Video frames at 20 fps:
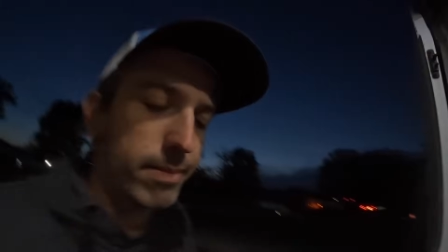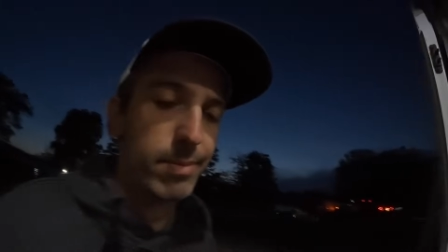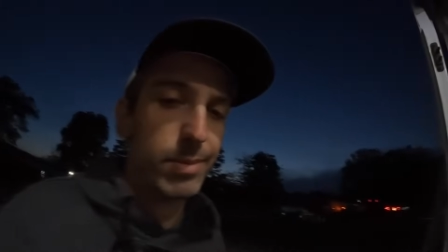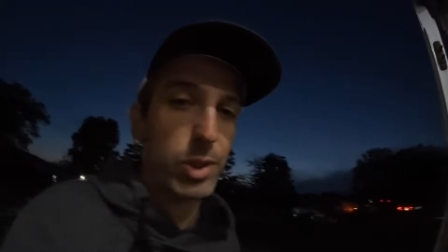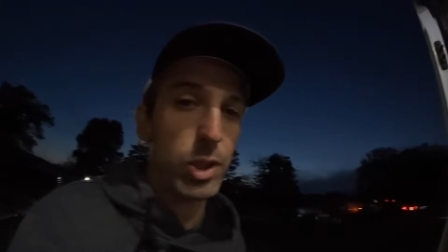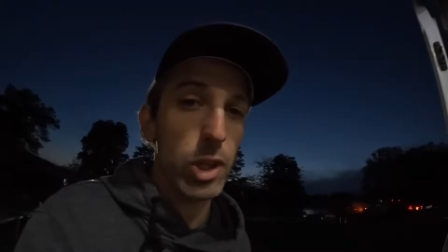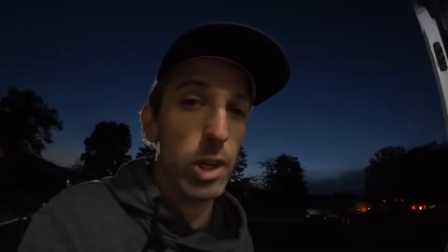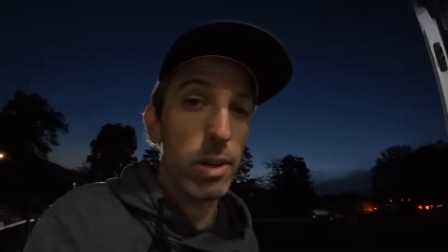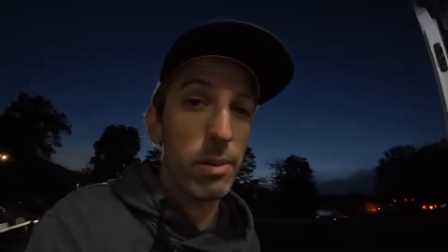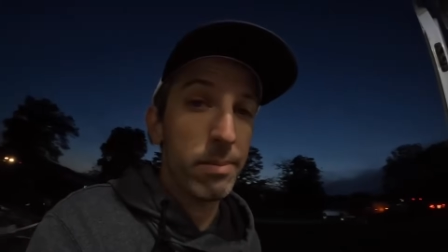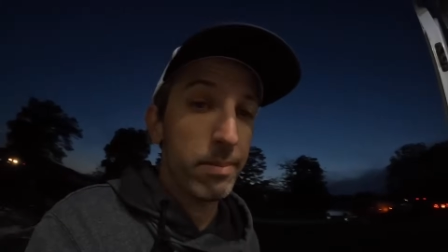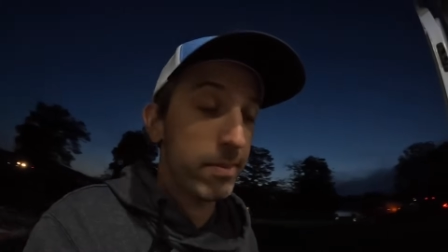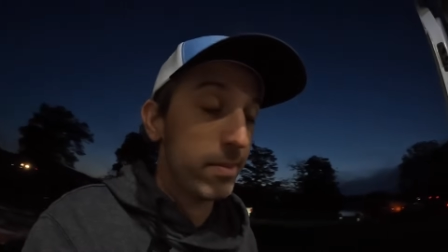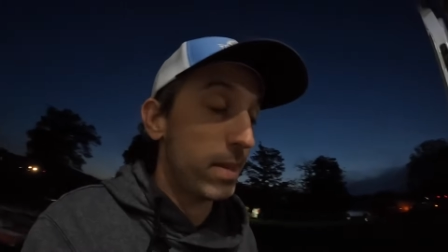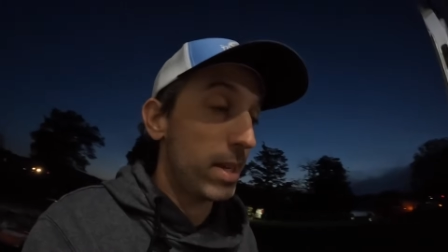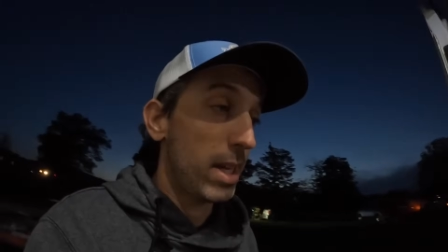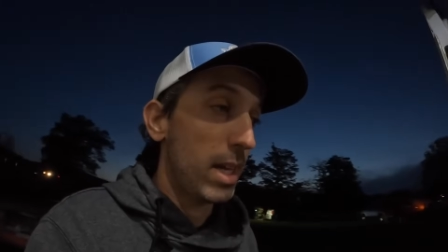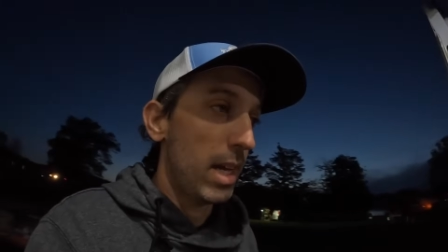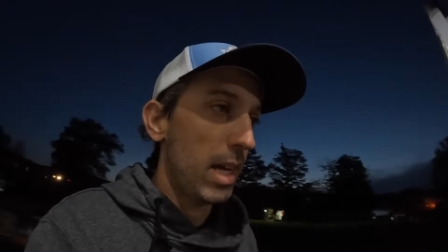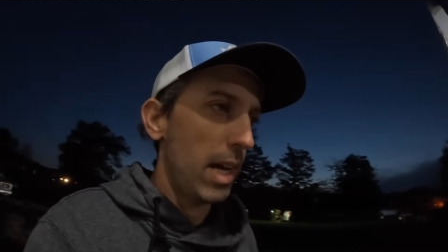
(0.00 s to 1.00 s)
so,
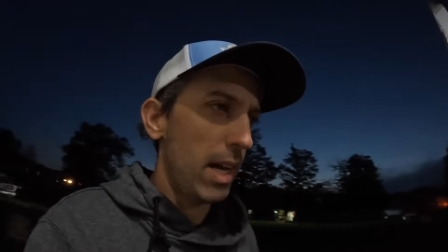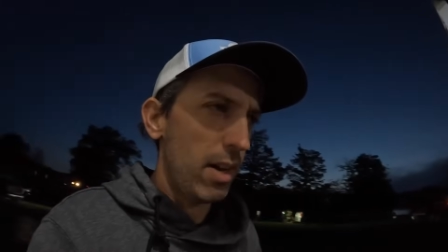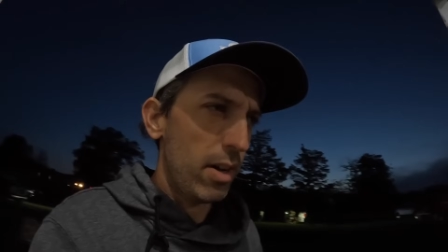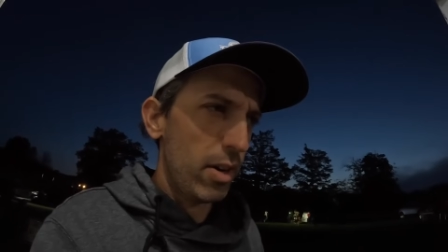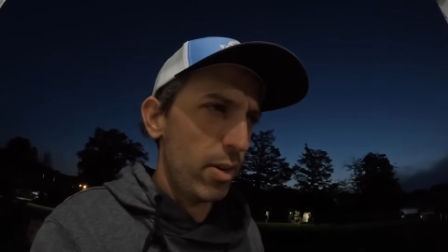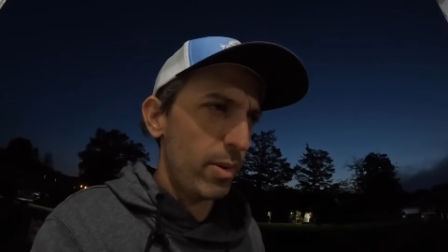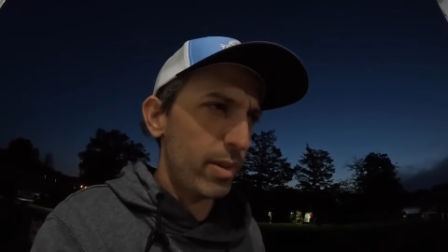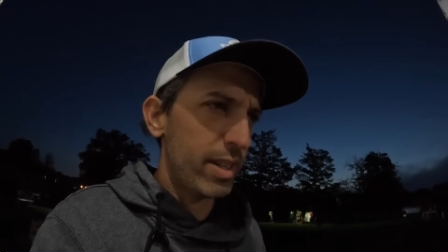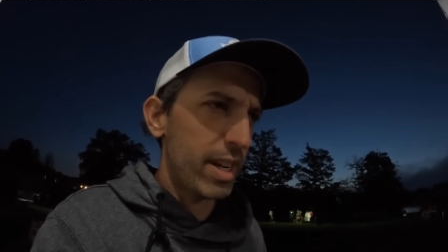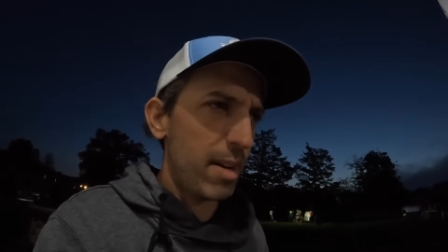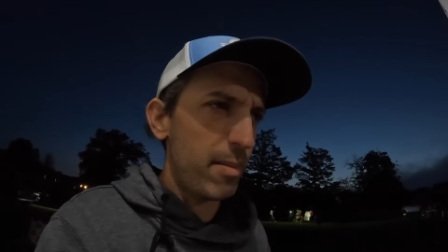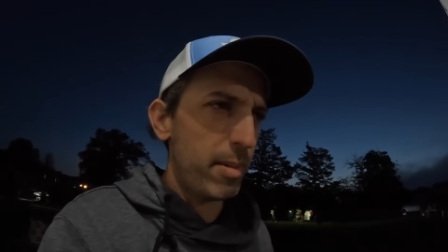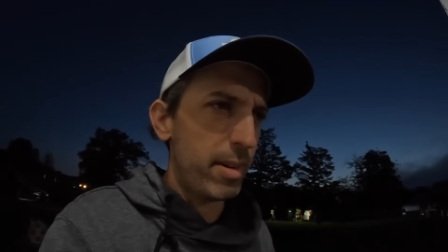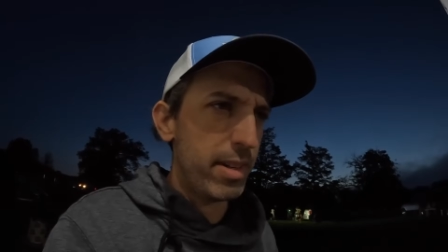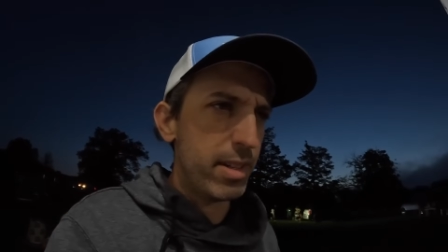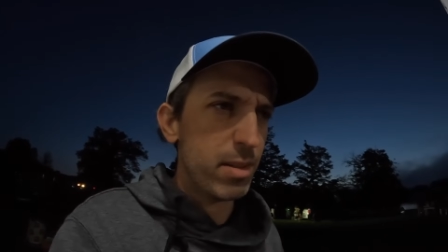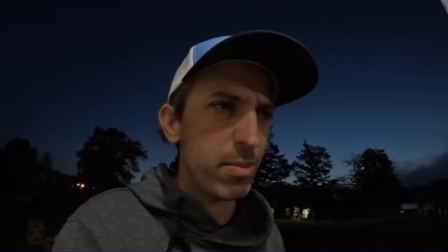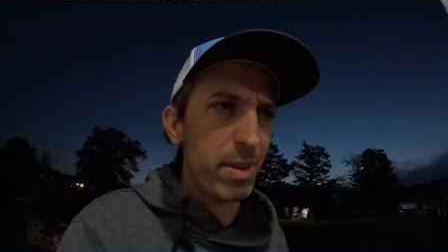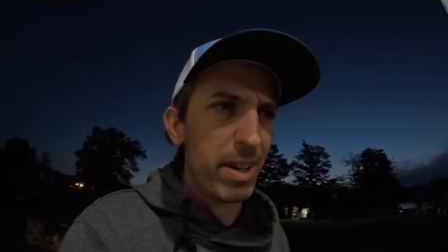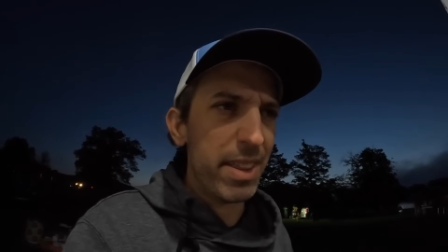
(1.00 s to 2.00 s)
I don't know what time it
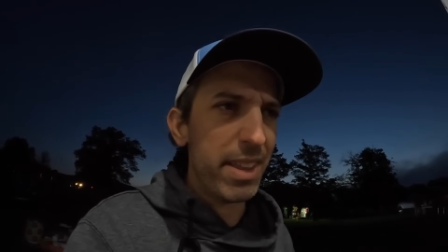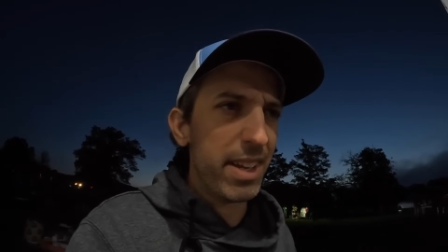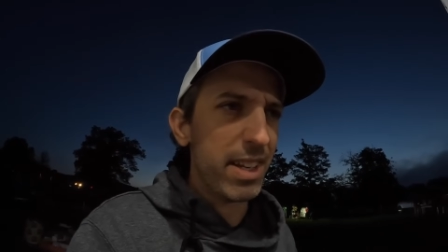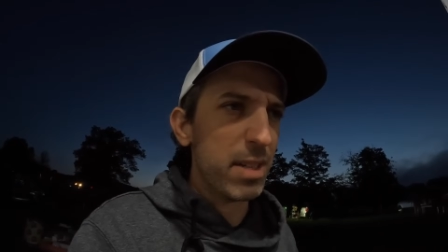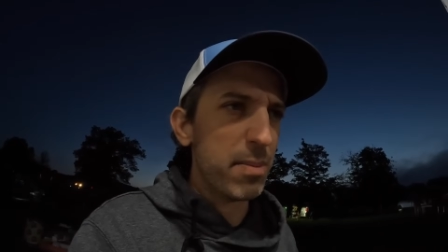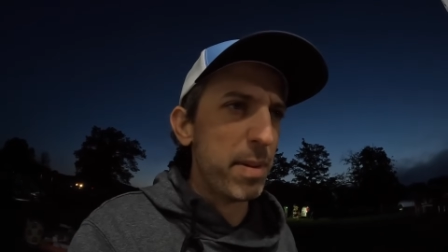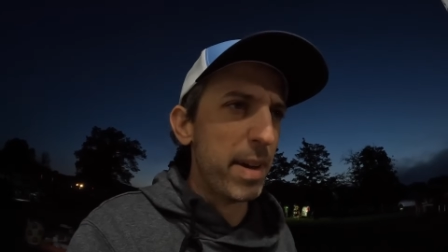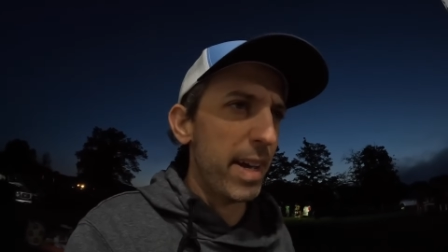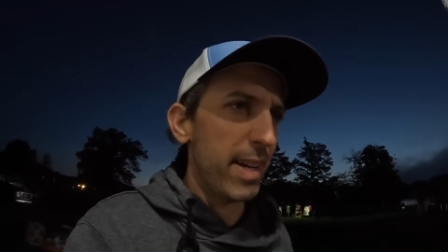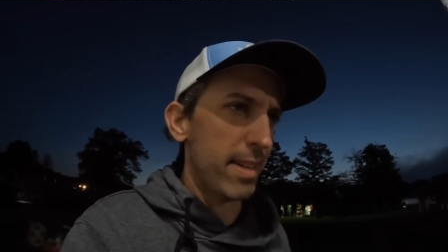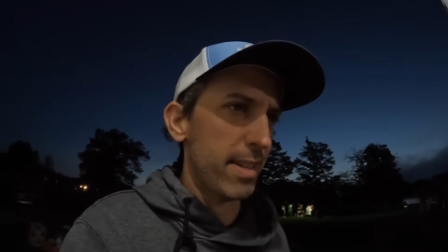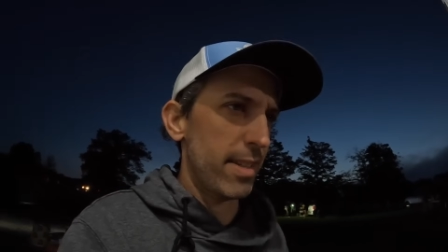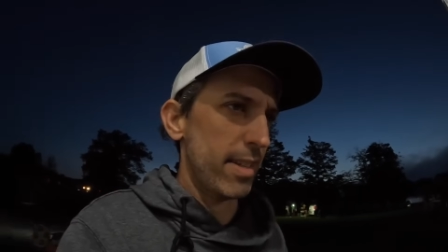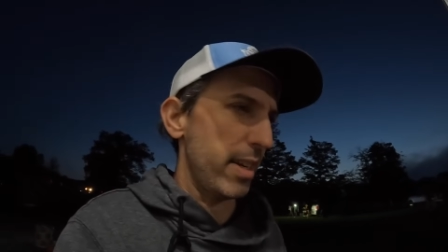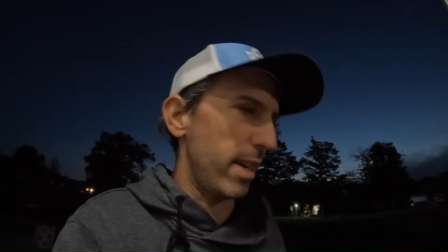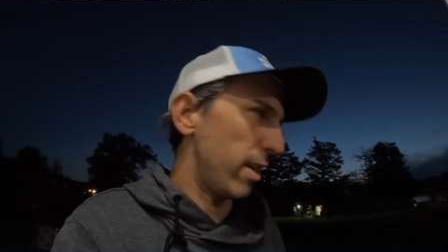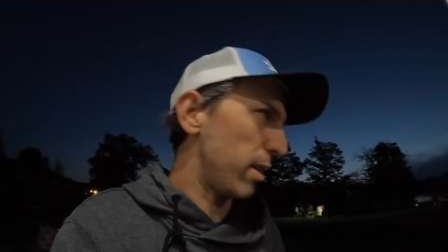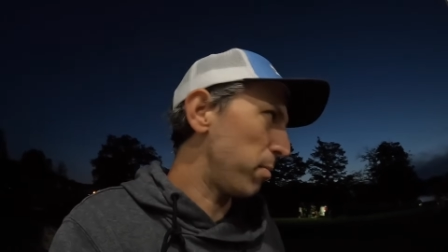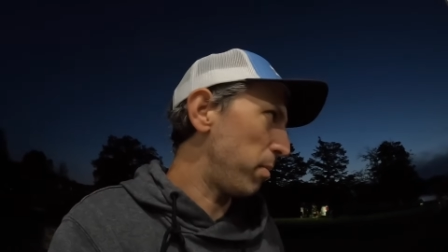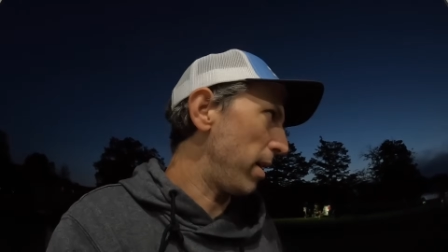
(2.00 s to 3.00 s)
is, but I think it's past
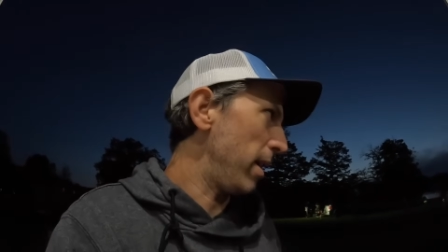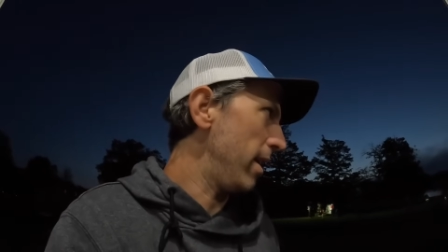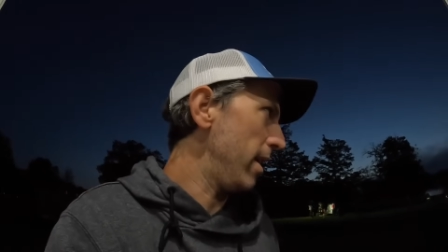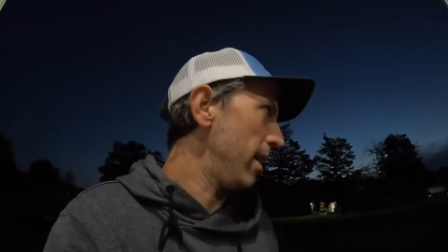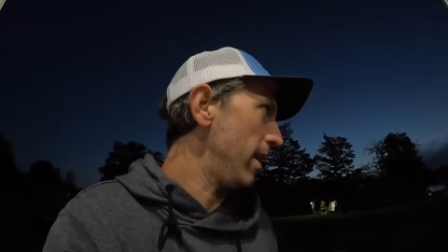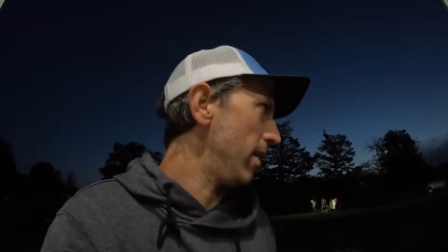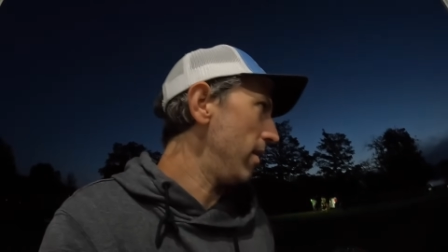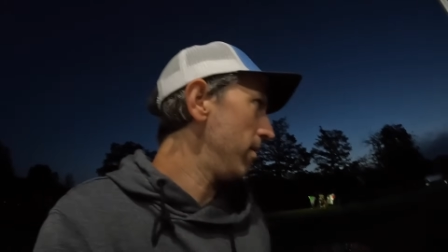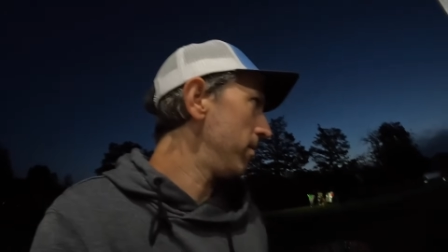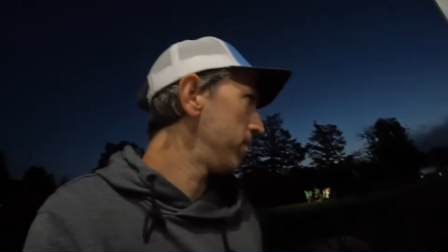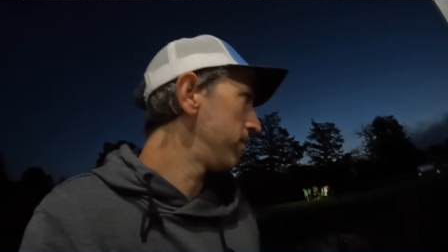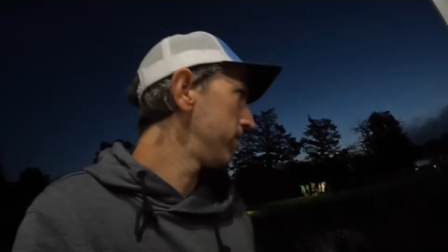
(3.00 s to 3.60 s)
six by now.